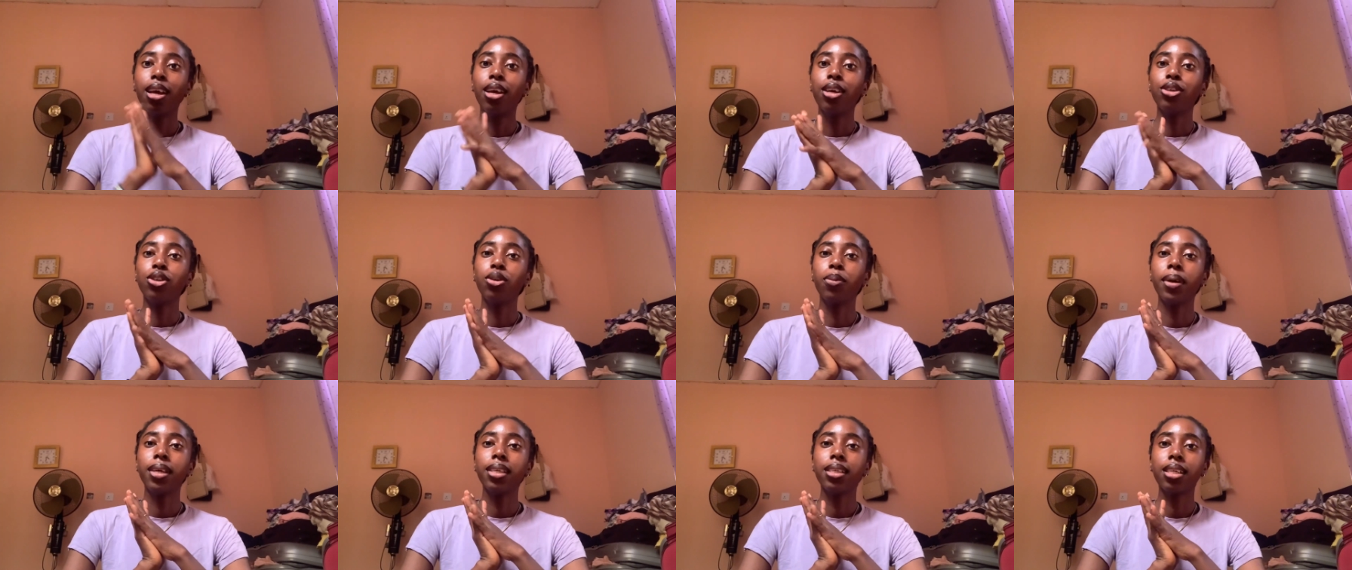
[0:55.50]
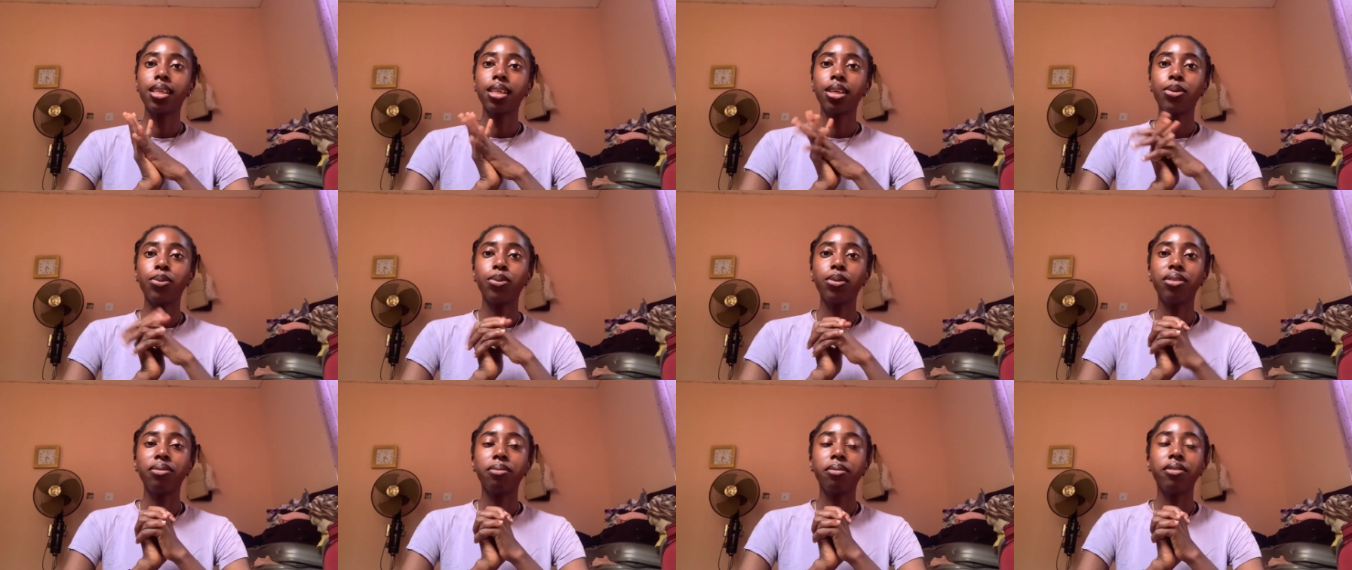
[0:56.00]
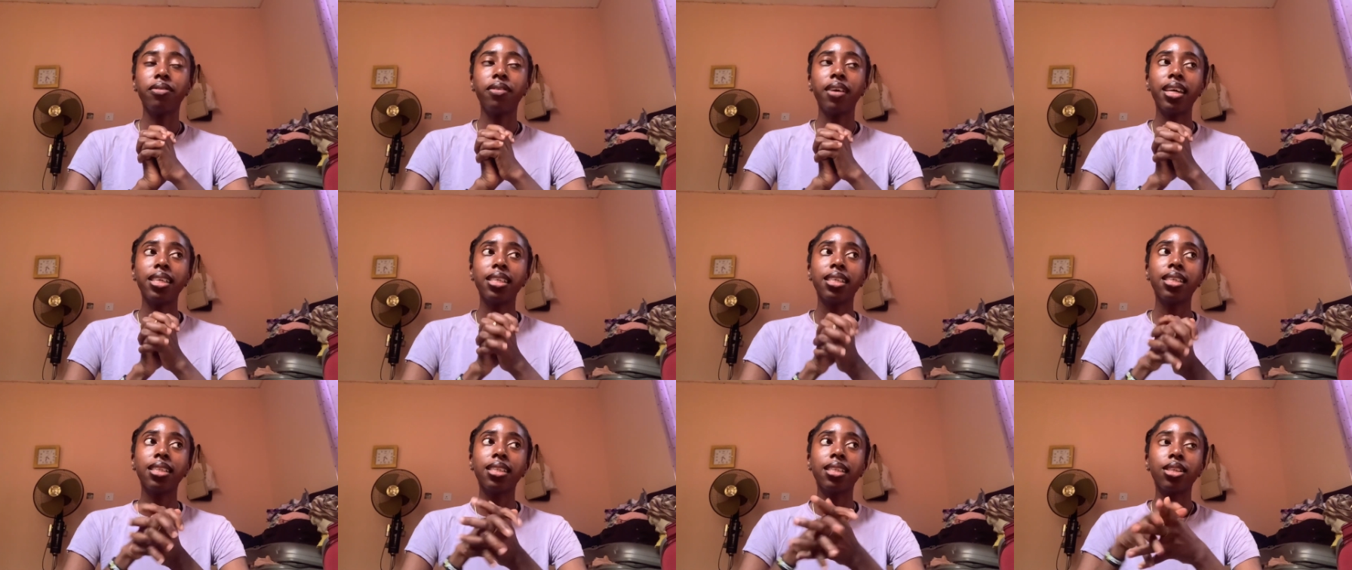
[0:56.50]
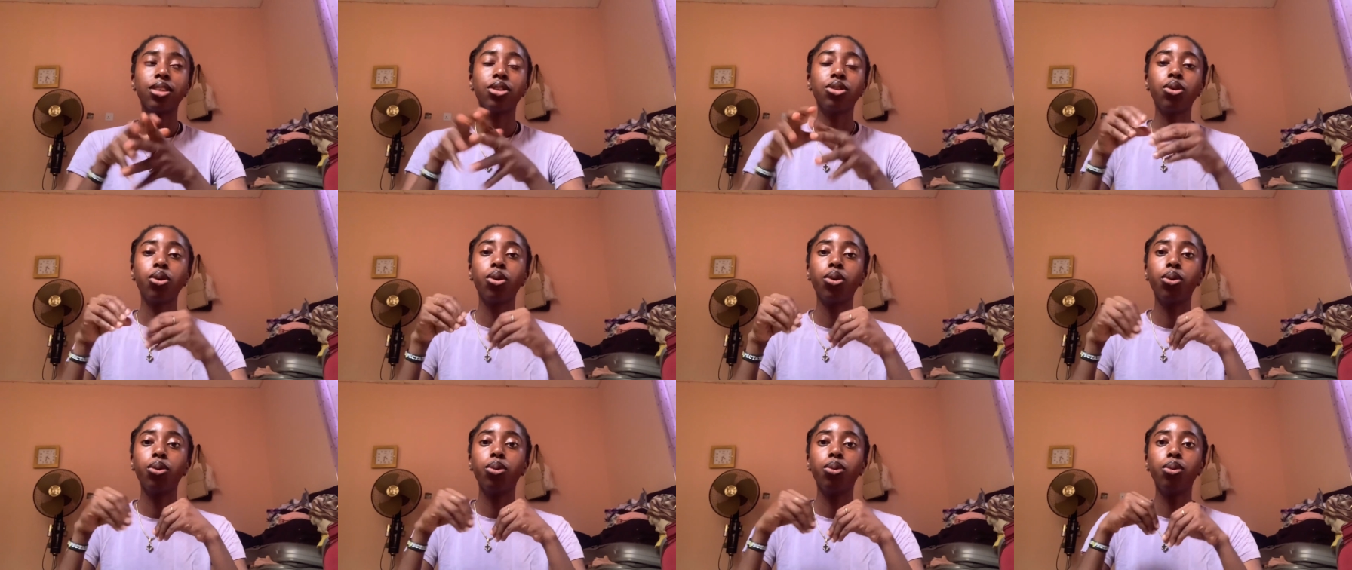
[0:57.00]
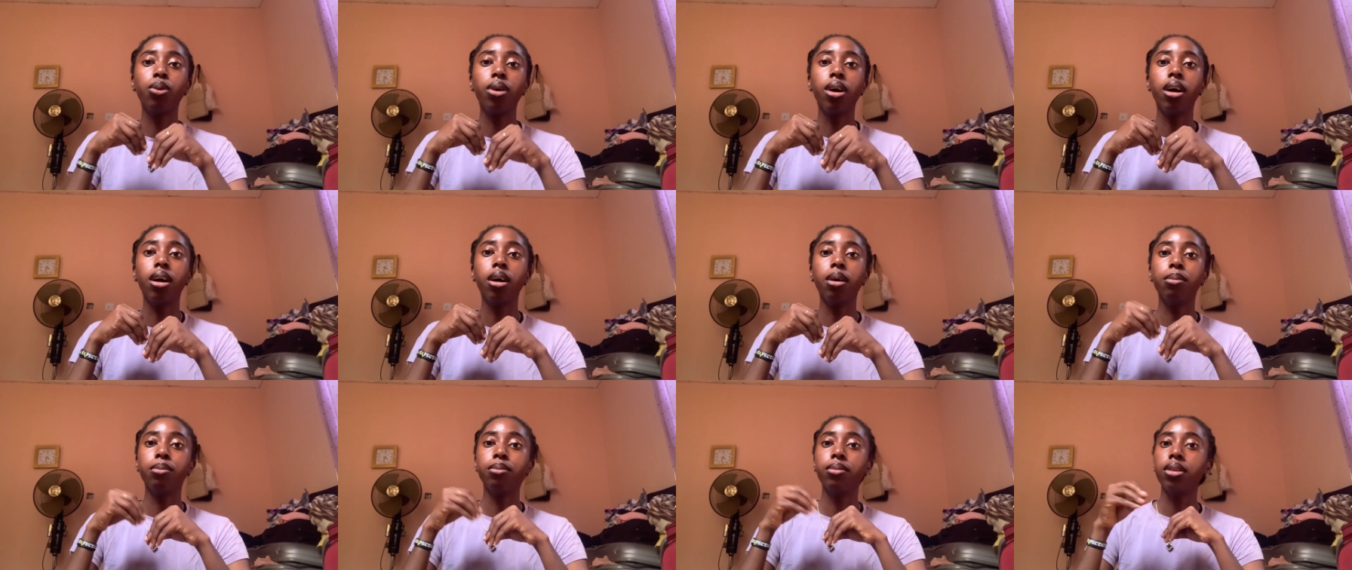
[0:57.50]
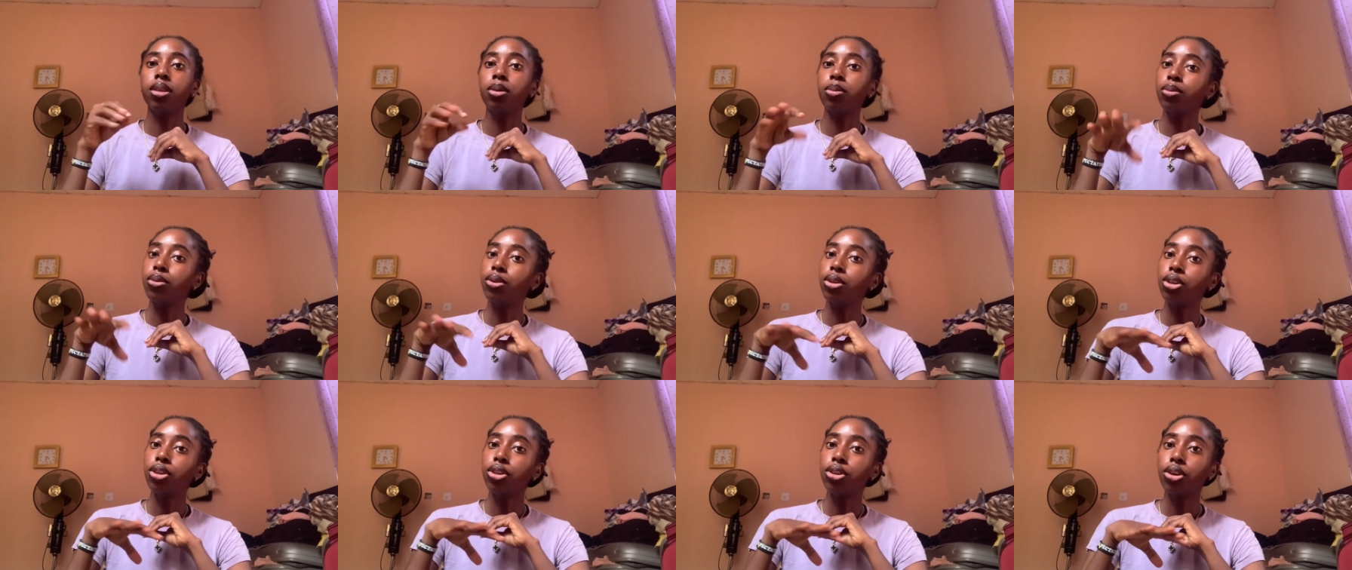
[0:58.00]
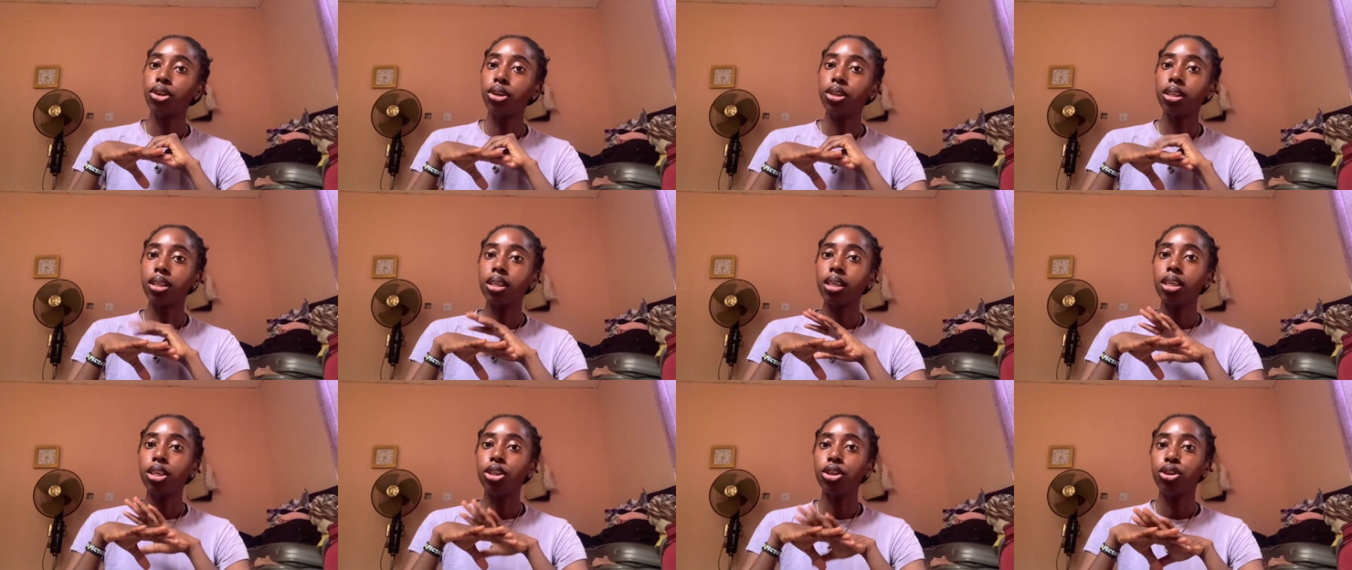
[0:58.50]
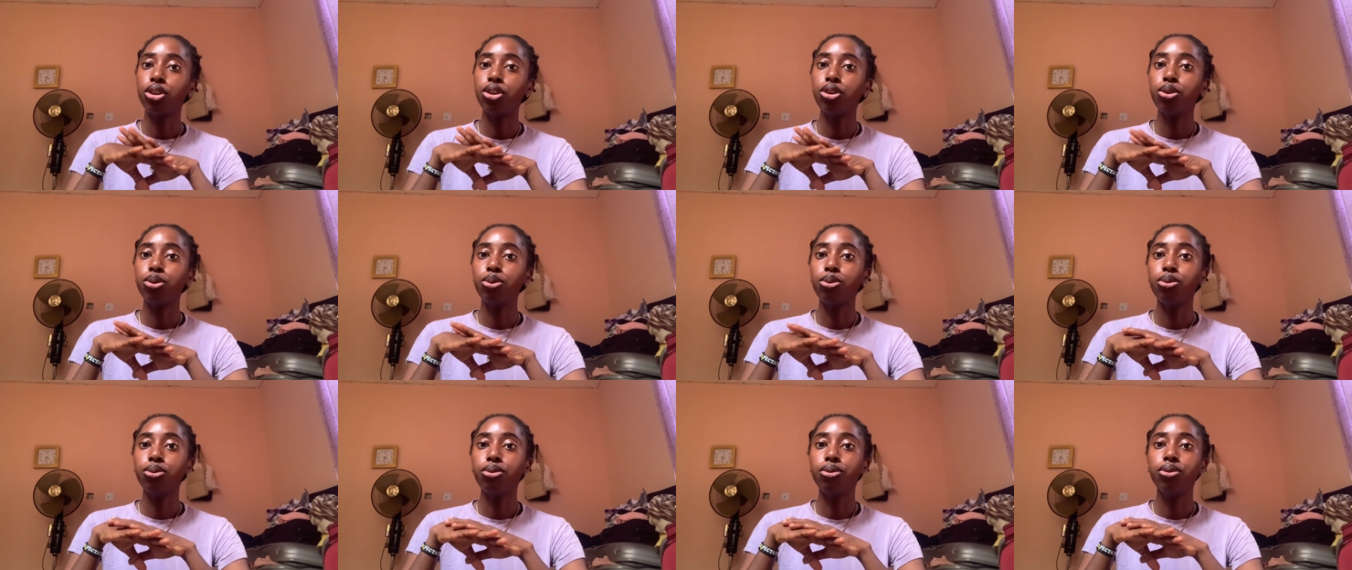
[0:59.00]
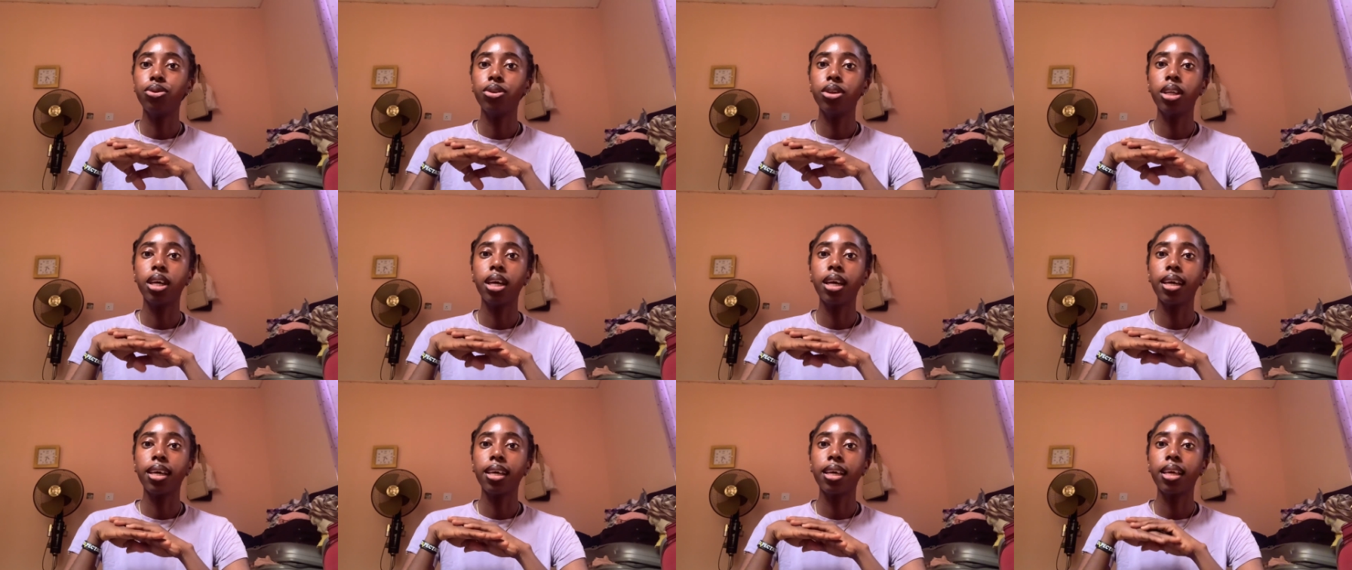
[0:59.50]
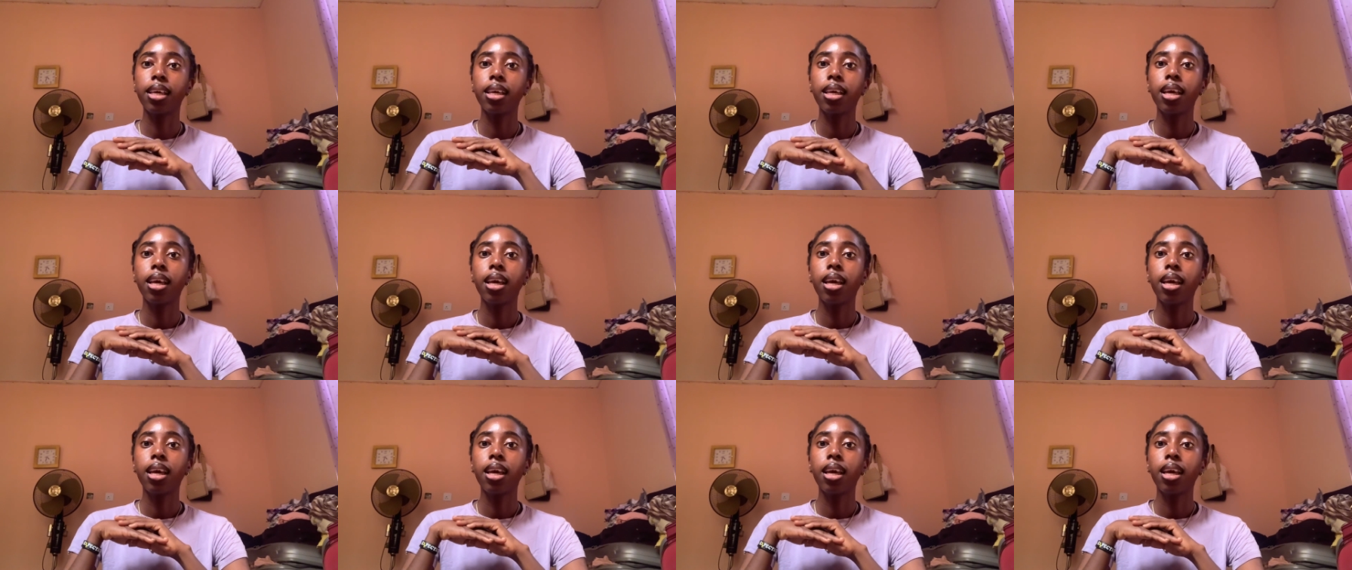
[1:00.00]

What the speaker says: we've been fighting this whole demolition issue for like,